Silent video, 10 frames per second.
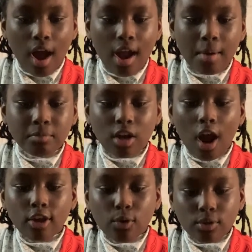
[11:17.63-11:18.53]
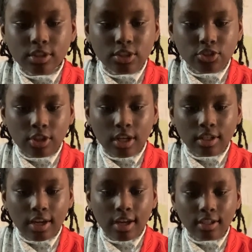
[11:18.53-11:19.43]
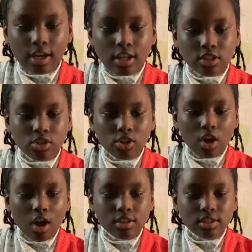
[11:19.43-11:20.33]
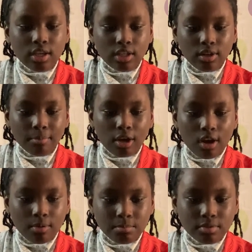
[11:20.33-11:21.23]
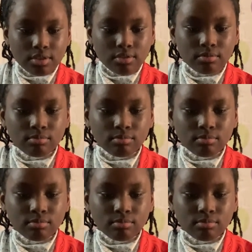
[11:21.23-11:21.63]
I am not going to drink again until God's kingdom comes.